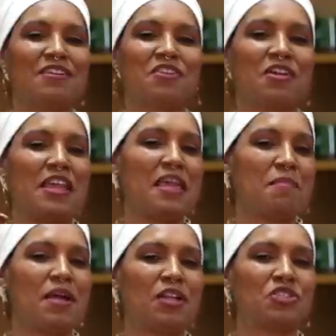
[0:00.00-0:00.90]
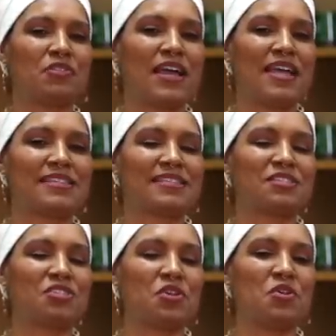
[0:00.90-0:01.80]
your email address,
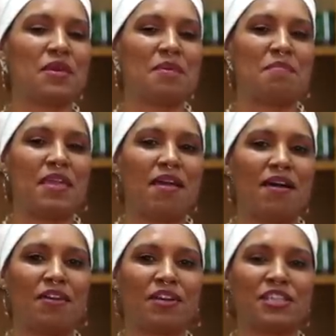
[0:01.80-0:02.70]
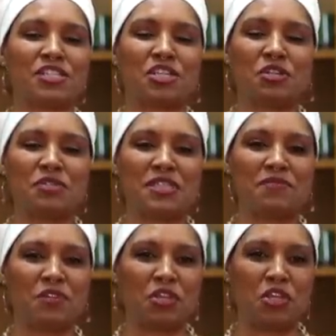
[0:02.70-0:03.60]
so you can be on our exclusive